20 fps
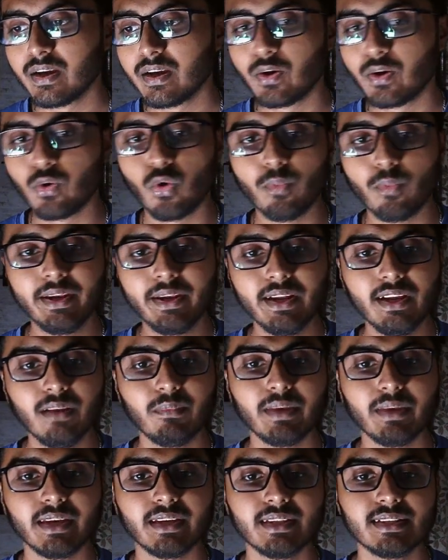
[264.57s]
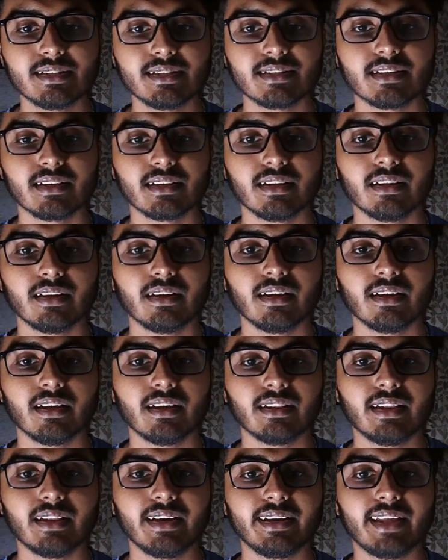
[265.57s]
Nominal means
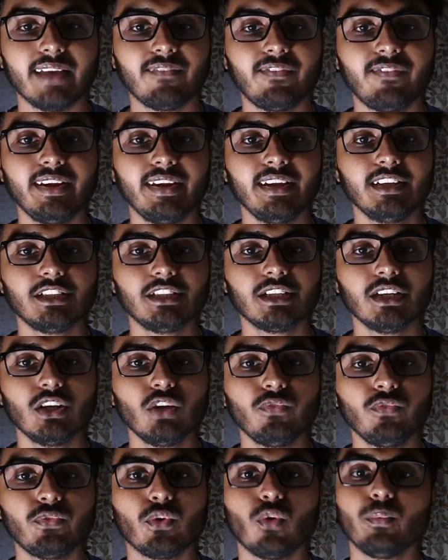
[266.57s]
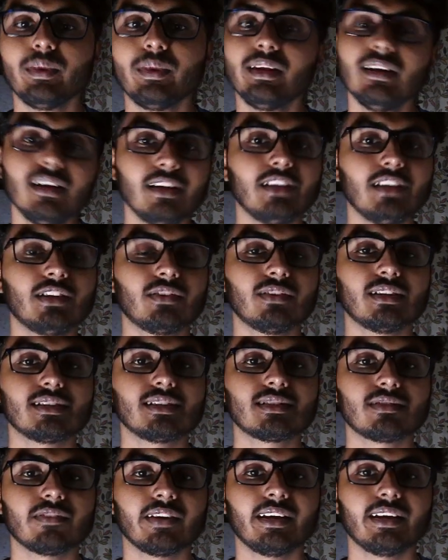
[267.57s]
the definition of nominal
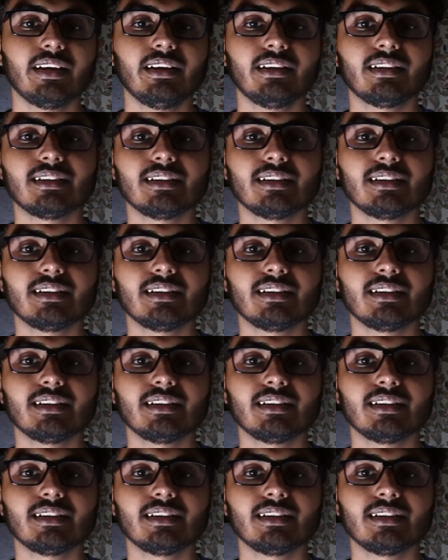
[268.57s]
interest rate,